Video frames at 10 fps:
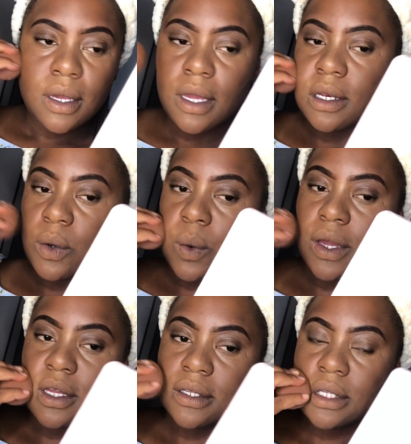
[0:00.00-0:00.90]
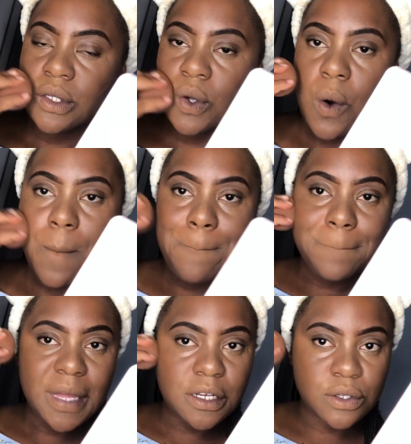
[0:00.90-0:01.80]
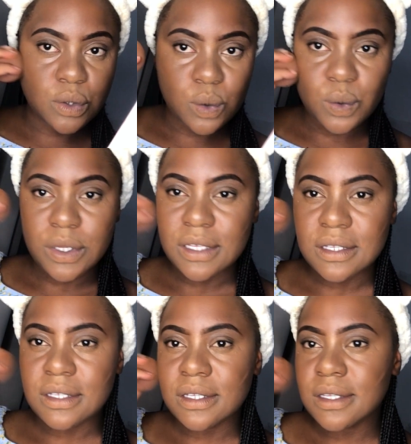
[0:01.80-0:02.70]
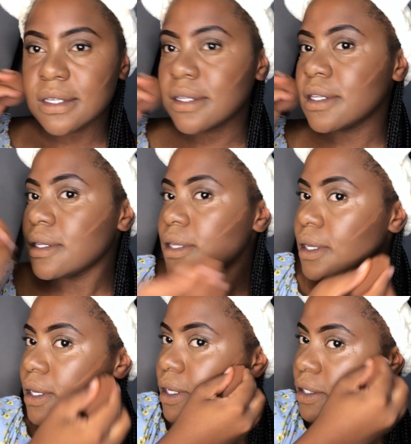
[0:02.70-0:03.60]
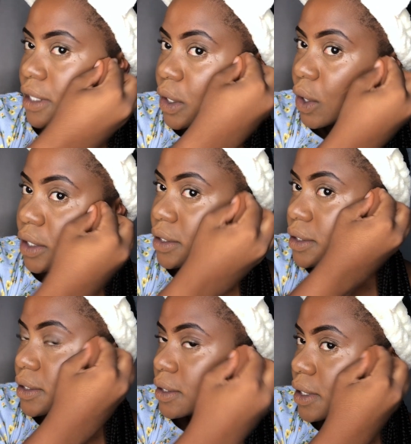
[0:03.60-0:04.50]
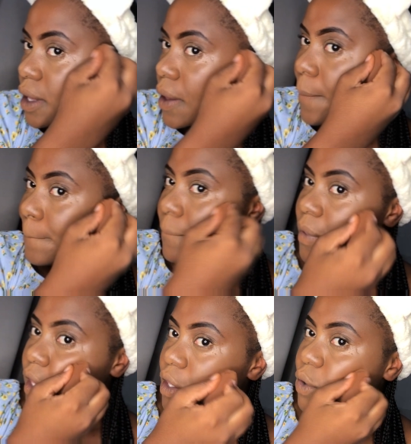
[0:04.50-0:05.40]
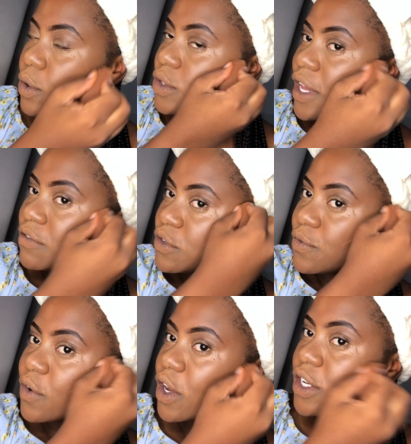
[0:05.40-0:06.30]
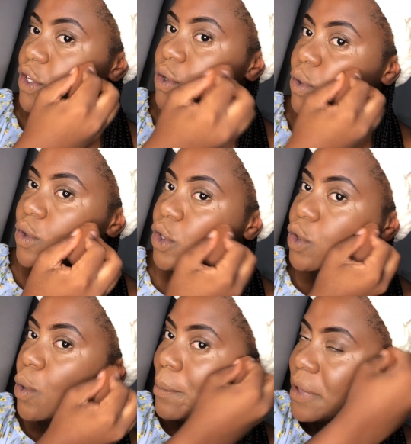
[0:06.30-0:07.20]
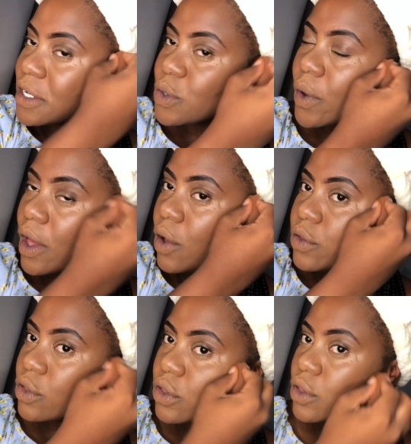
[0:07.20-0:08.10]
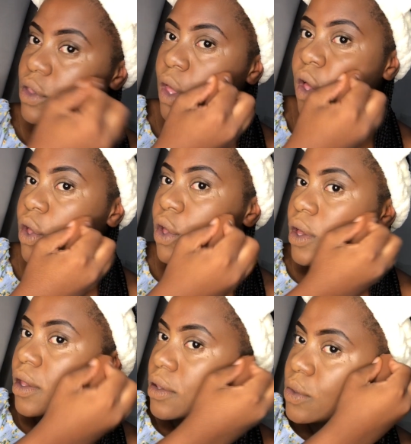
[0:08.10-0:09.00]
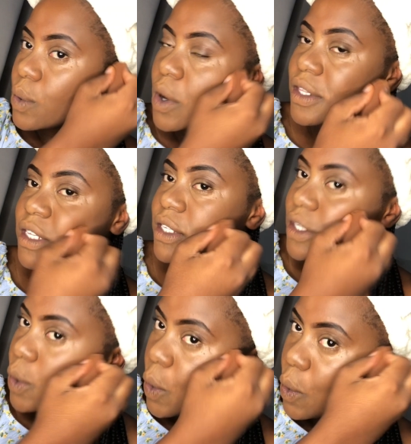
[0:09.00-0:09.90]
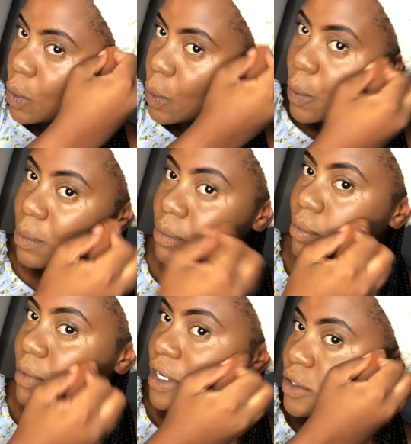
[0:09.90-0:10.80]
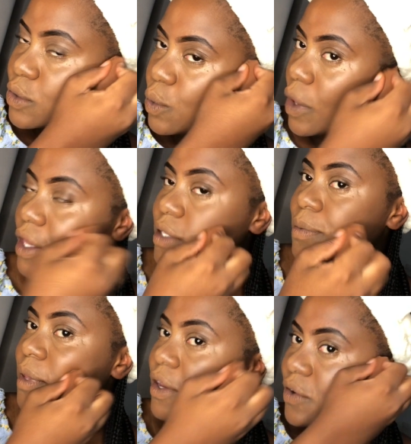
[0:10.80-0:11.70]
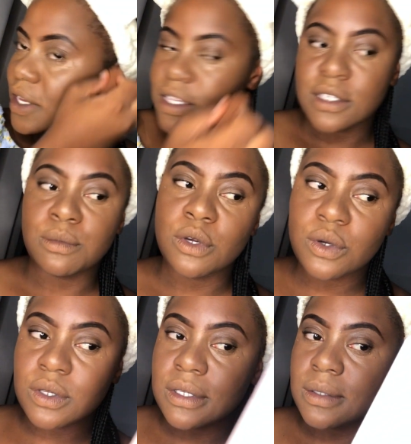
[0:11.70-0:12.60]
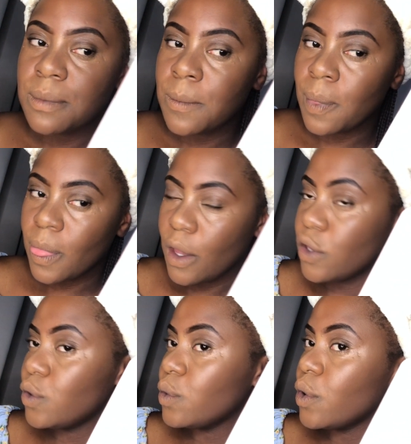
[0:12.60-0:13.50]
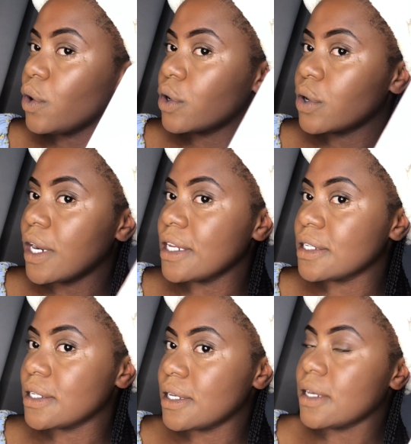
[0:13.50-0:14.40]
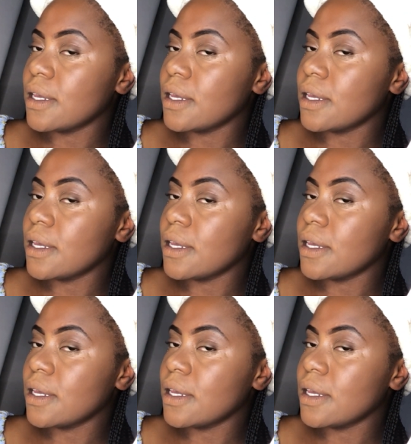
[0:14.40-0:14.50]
Anyway, so med school is a lot. You also have to value your mental health throughout this whole med school experience, because you go crazy.